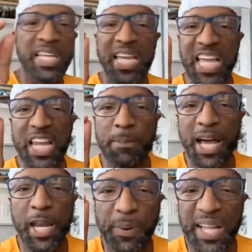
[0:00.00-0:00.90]
Did
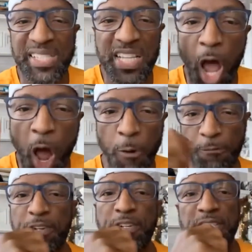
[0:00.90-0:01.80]
anybody place an
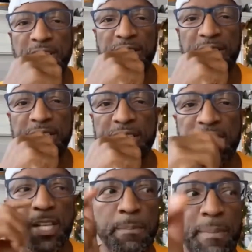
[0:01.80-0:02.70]
offer
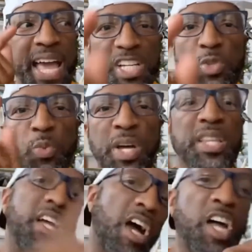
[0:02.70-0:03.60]
to match
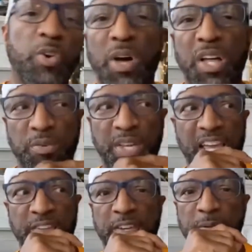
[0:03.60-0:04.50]
what Colorado
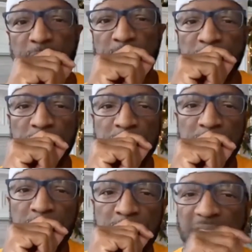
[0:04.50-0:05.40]
gave him?
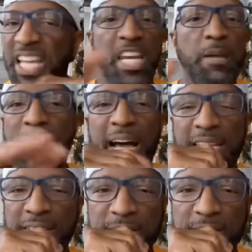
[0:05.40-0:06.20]
Anybody?